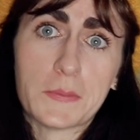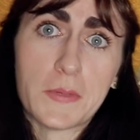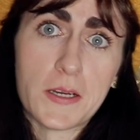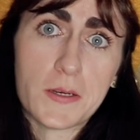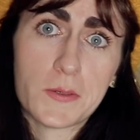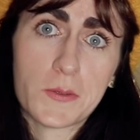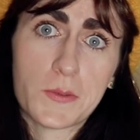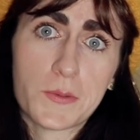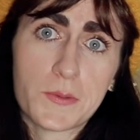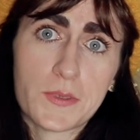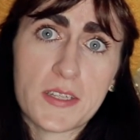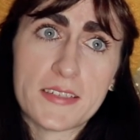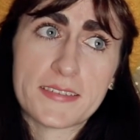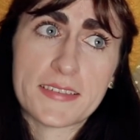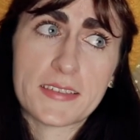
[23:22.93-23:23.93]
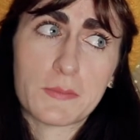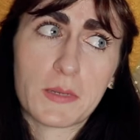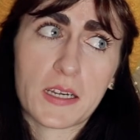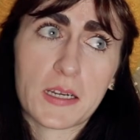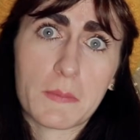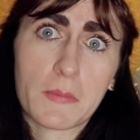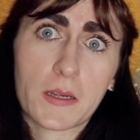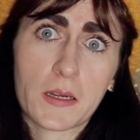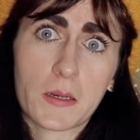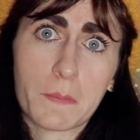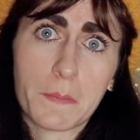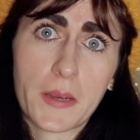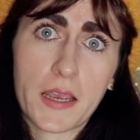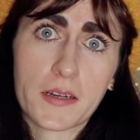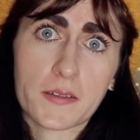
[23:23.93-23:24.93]
whoa, this is becoming a
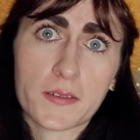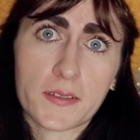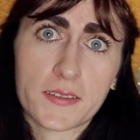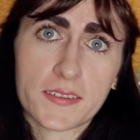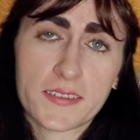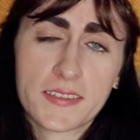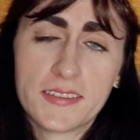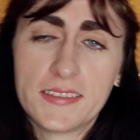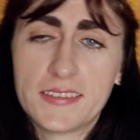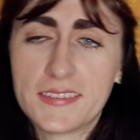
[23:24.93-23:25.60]
pattern.